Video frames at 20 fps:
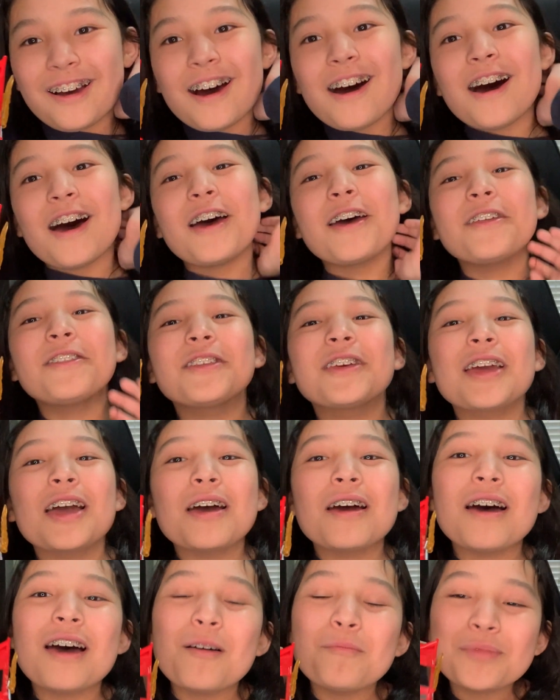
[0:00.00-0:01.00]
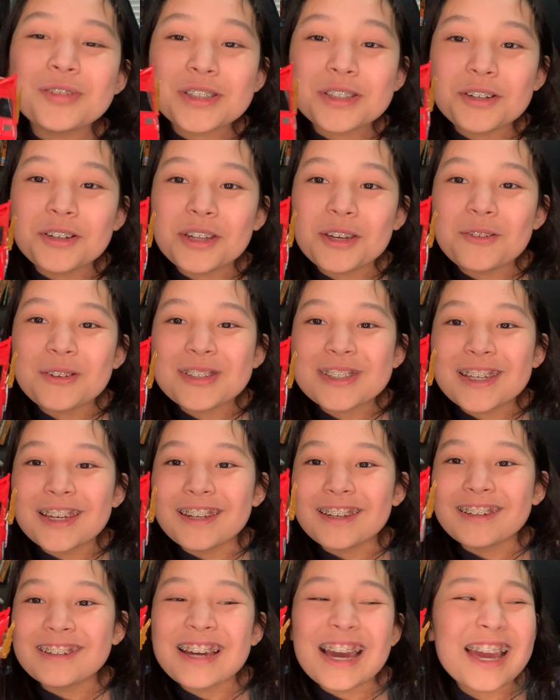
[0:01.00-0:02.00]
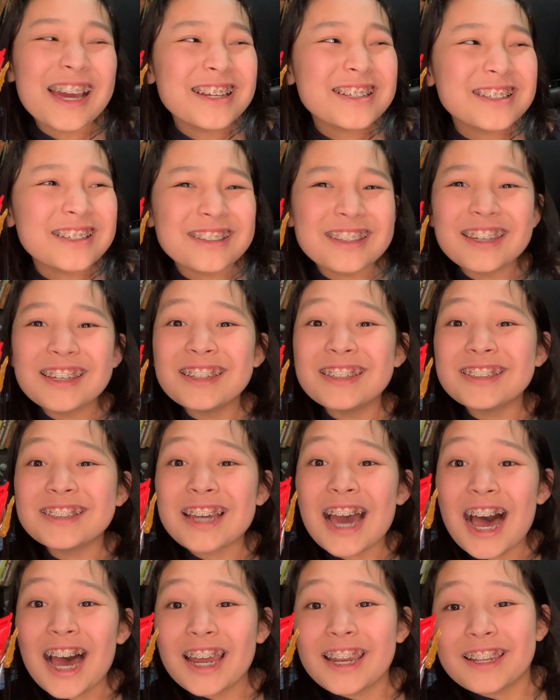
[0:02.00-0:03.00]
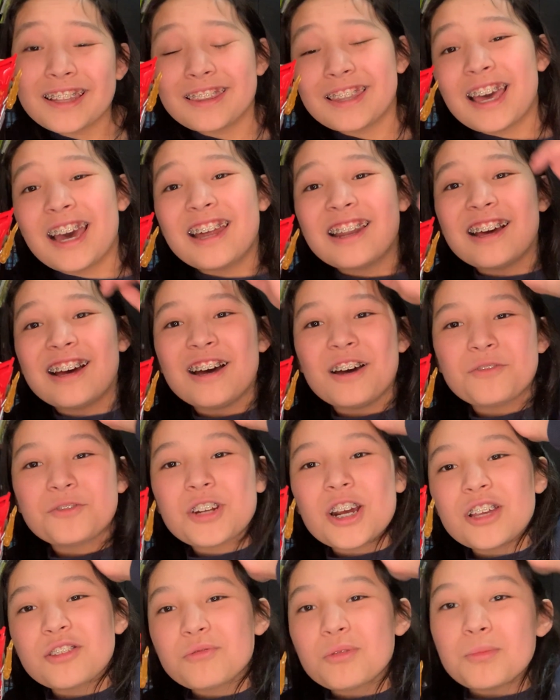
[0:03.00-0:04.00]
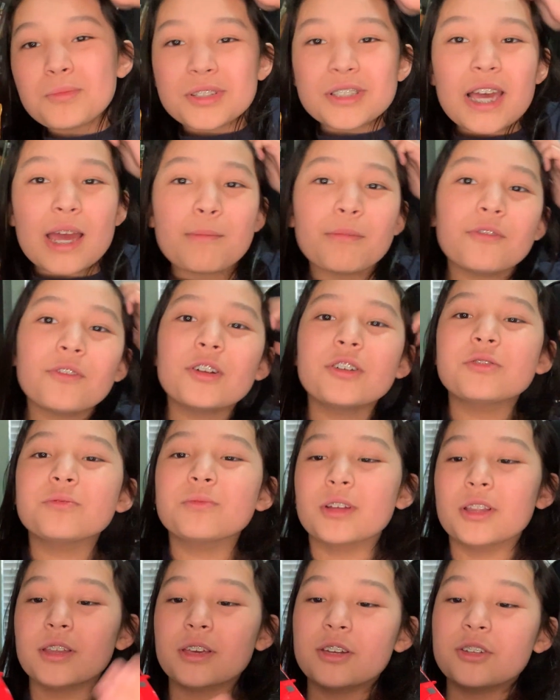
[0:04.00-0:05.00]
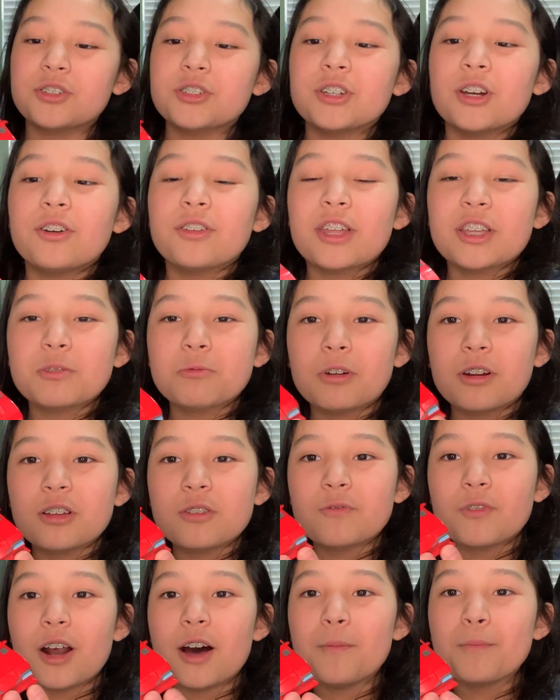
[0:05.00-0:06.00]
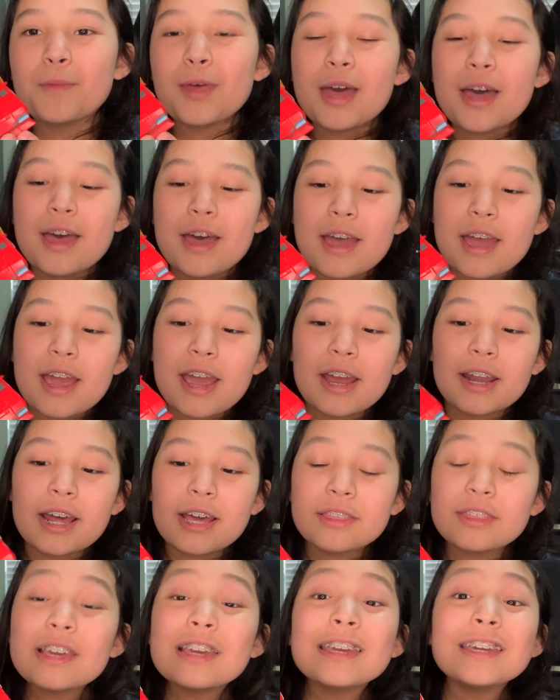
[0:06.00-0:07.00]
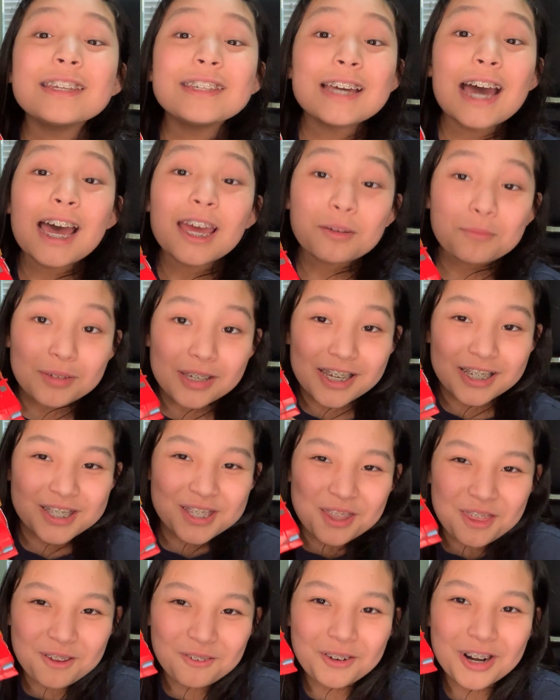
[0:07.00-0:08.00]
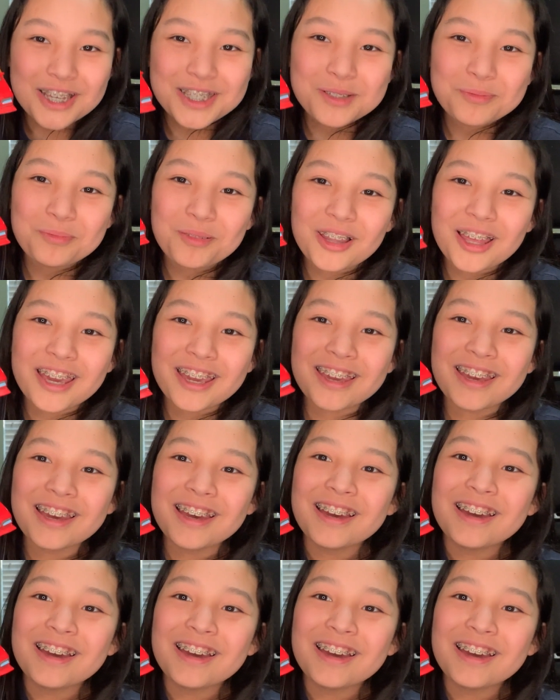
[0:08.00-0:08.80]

in the episode he was in. I actually think he died in that. Transformers Cyberverse, really good show. That's where he's from. And I think he died because of the Rust Plague